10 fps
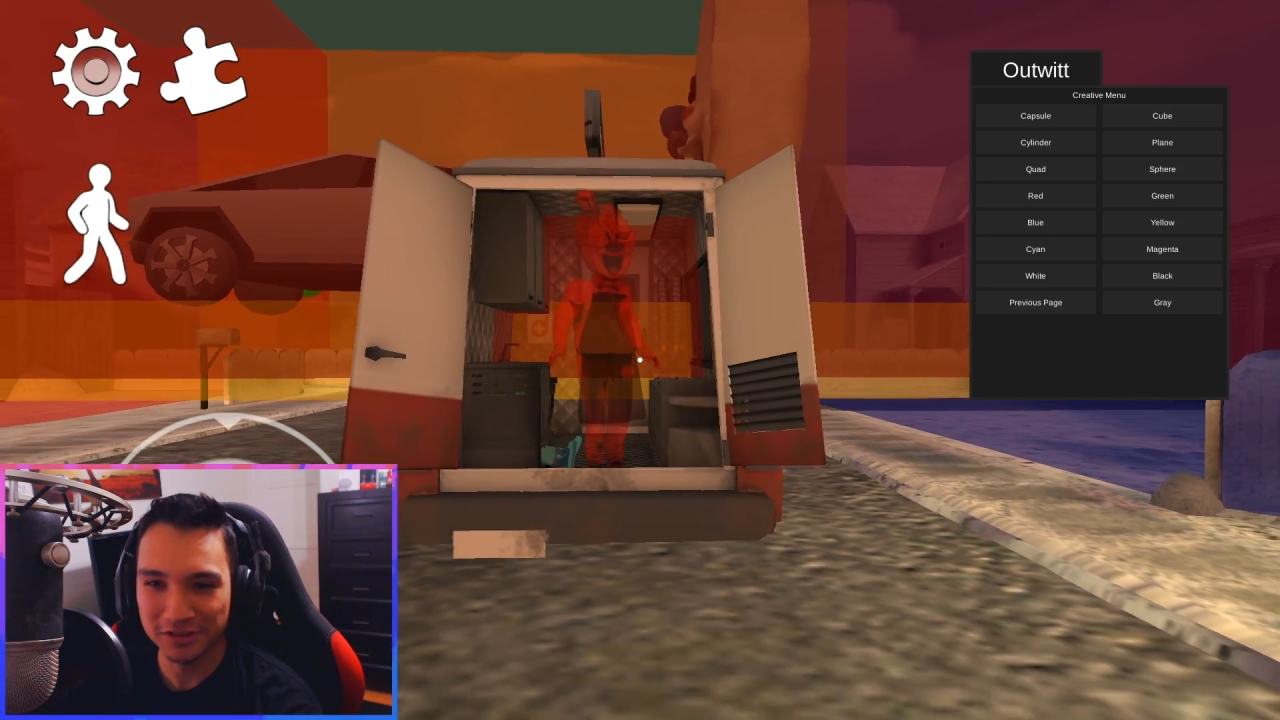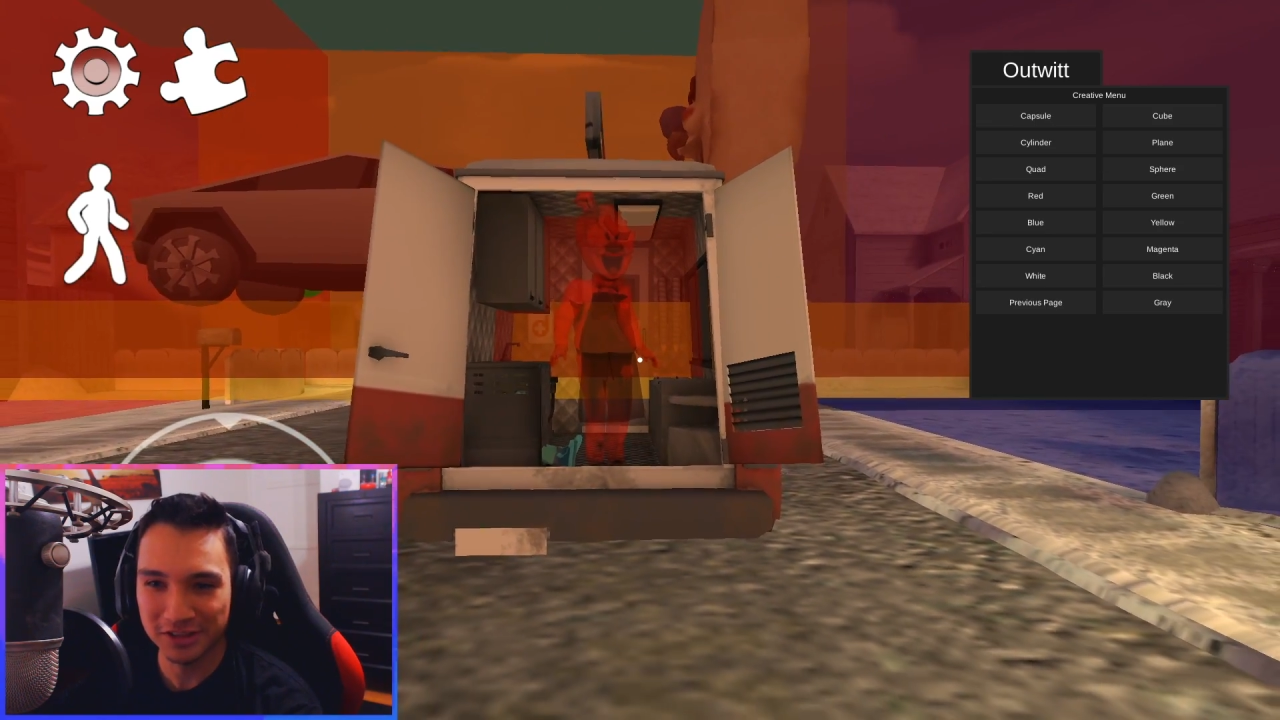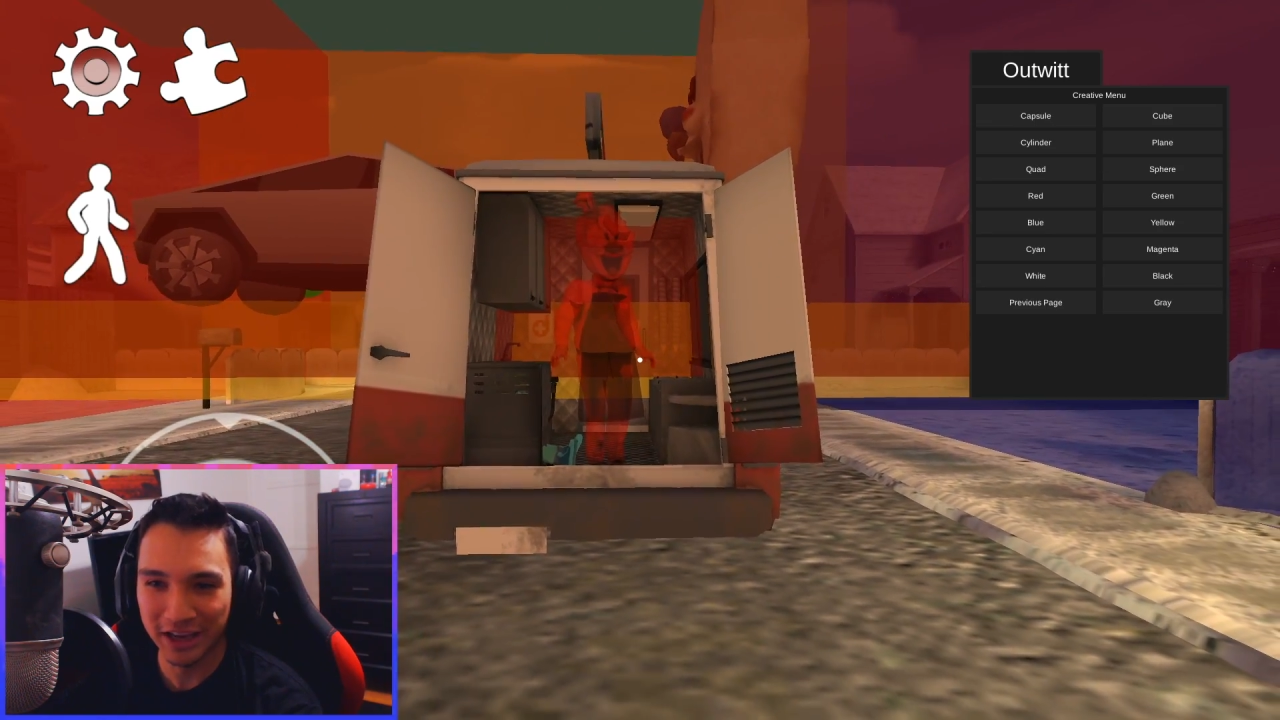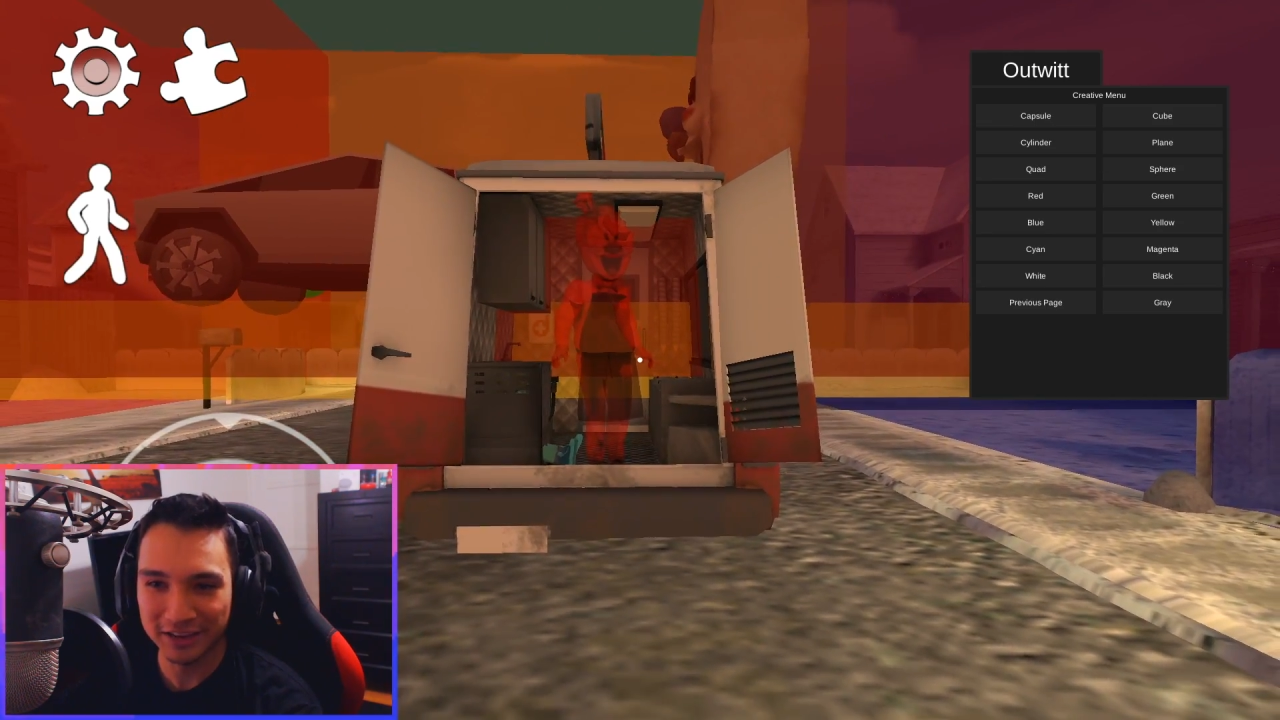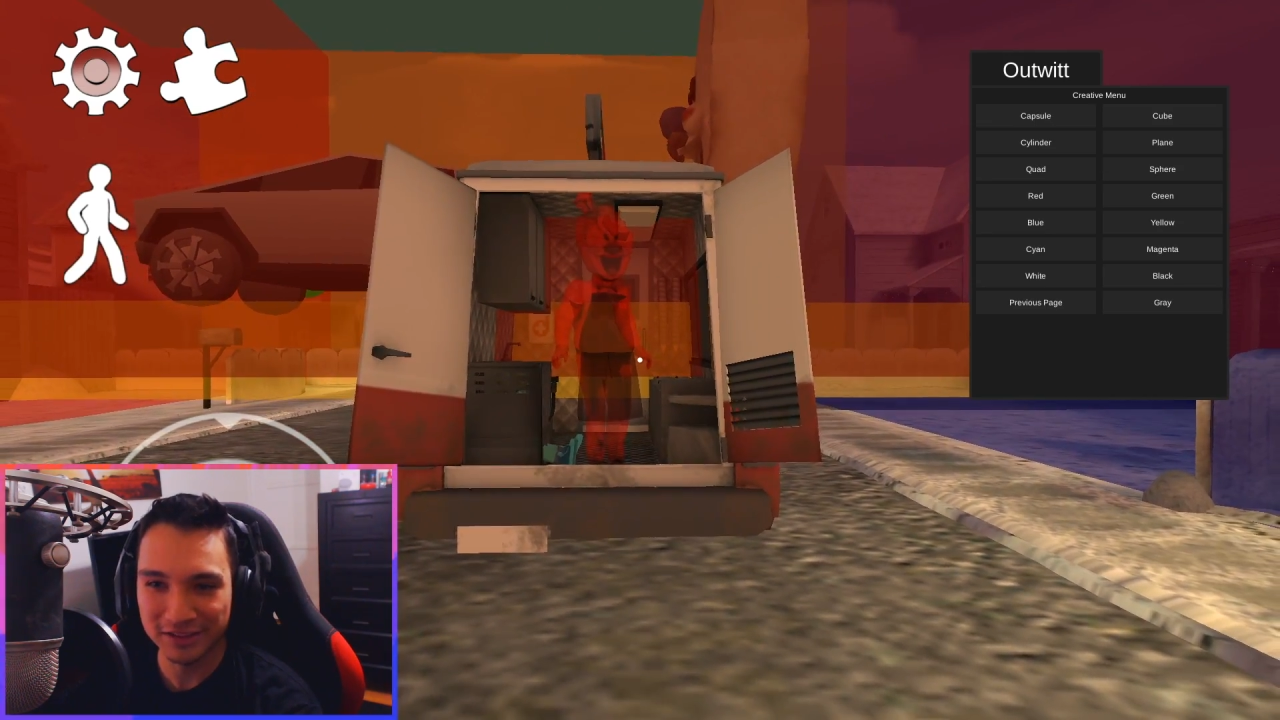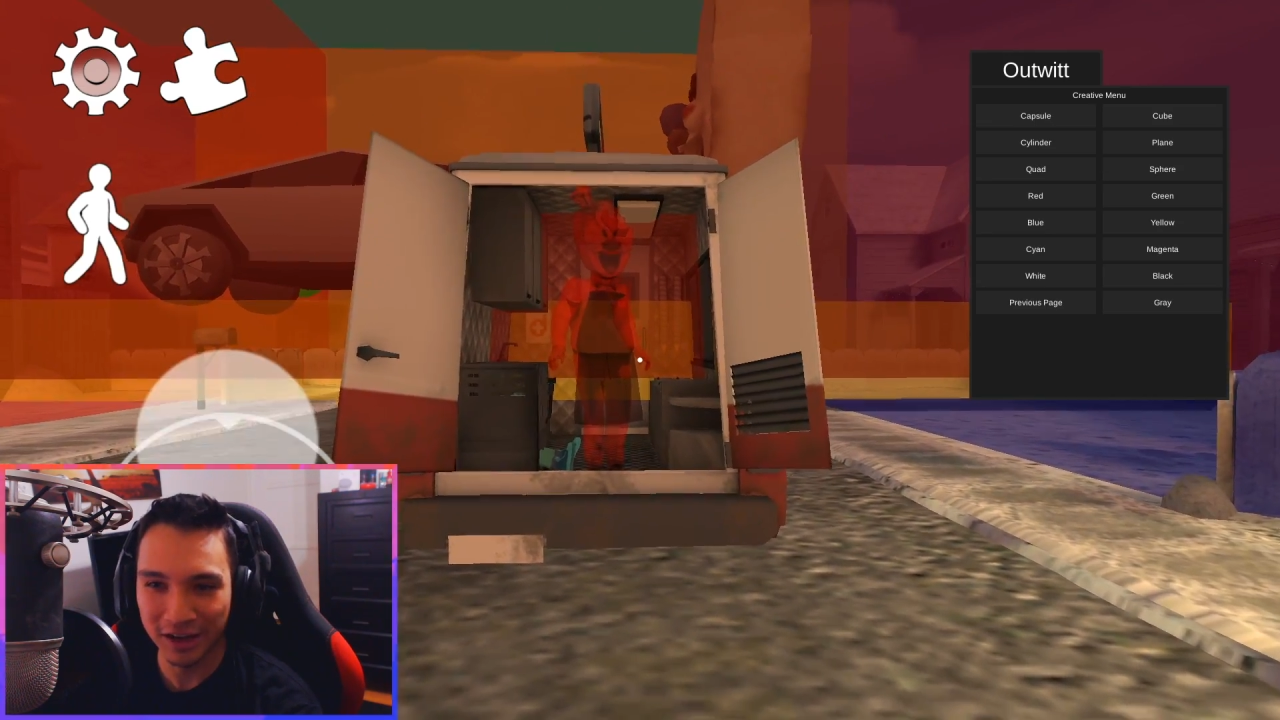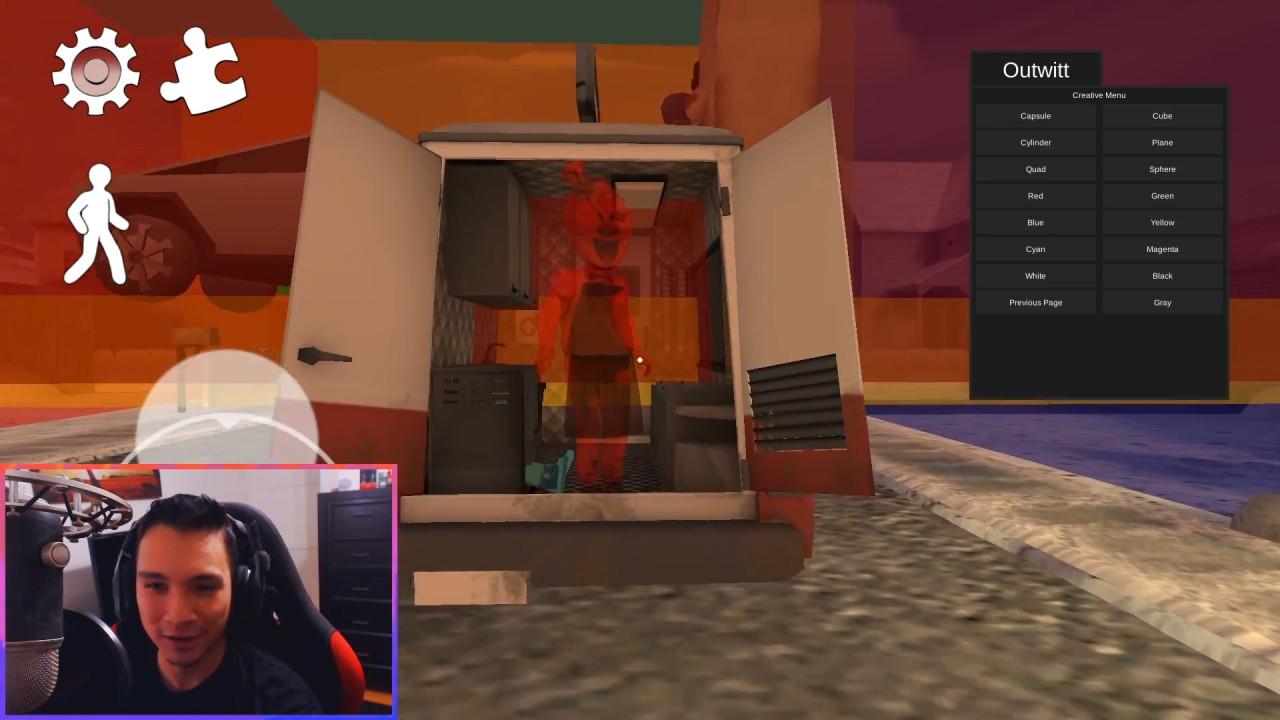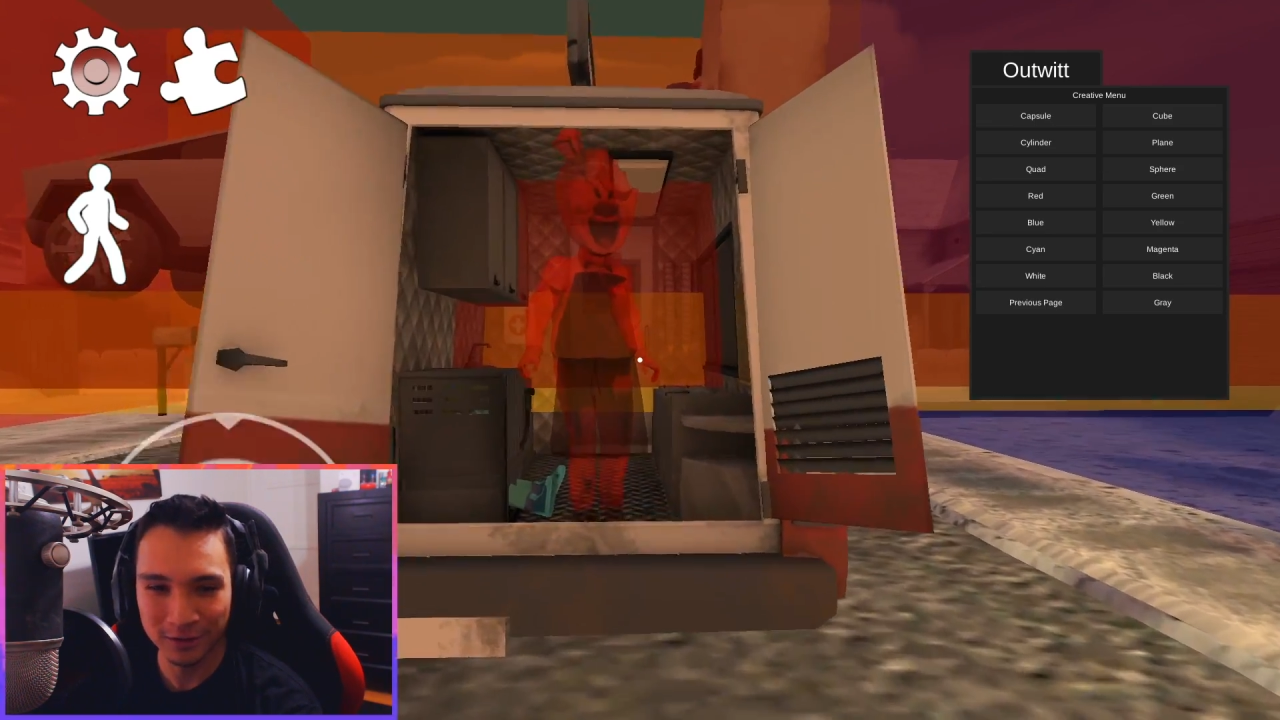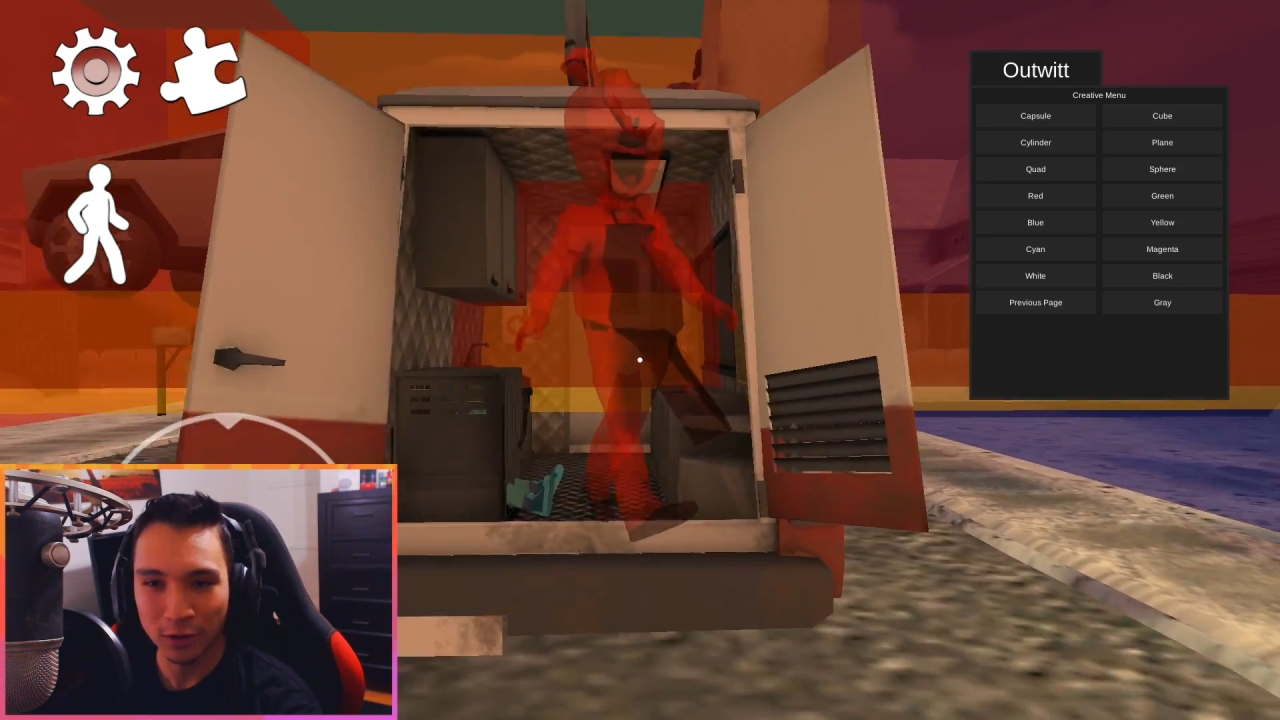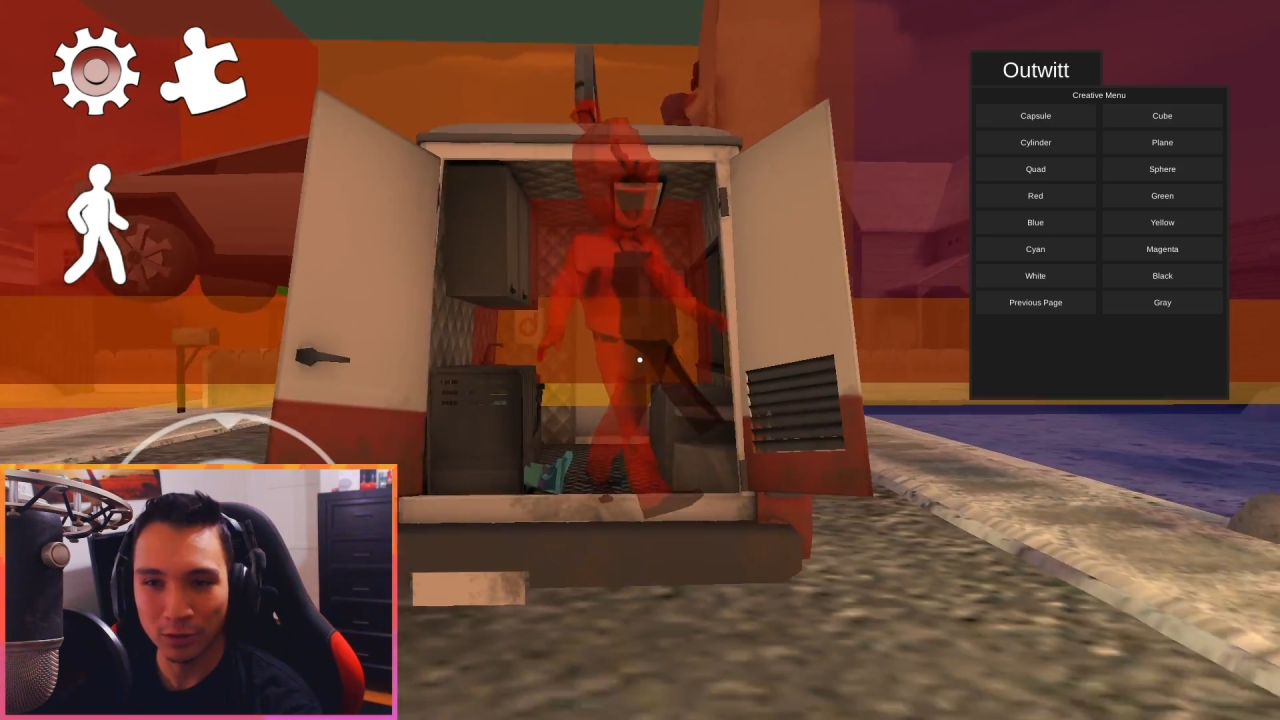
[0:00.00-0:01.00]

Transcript: stands out.